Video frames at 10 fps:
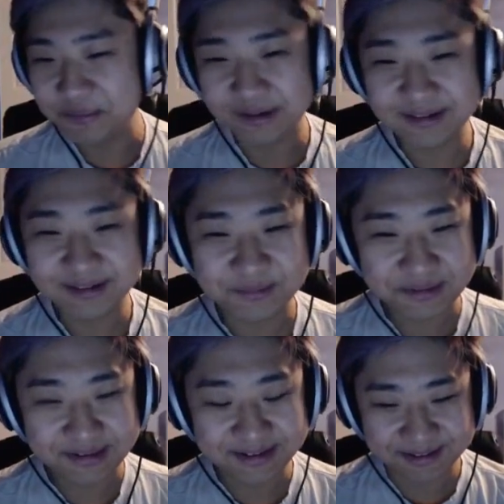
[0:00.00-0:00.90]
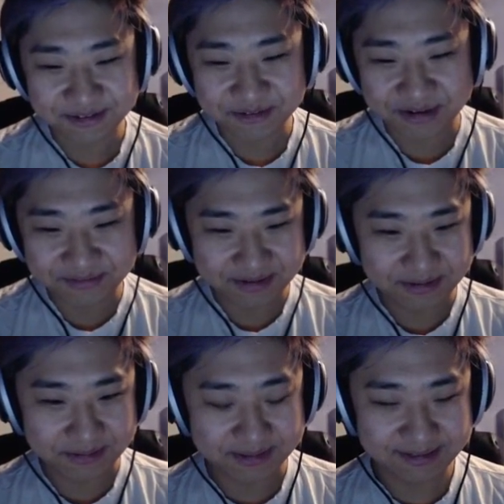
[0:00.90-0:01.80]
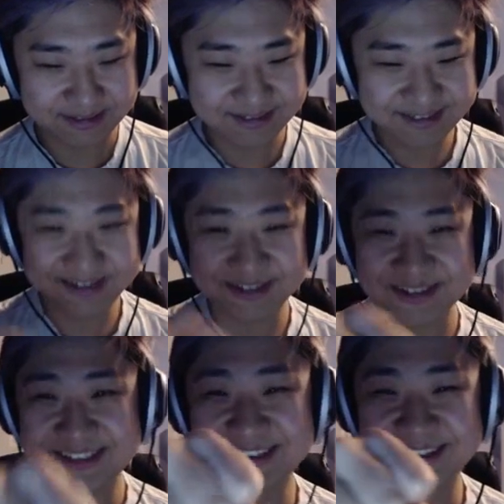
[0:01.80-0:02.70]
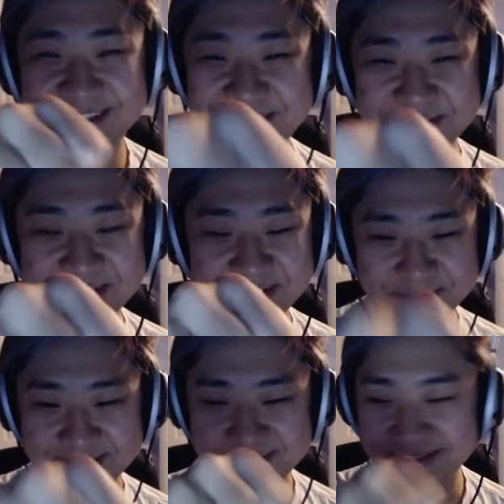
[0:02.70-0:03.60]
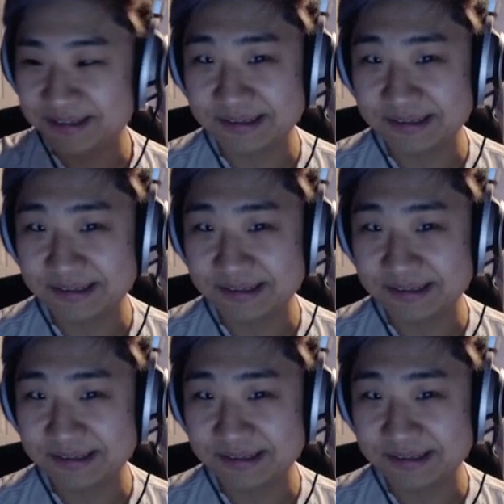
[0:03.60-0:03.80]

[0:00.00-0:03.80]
Welcome to the Strife crew. Here is a Crowfist.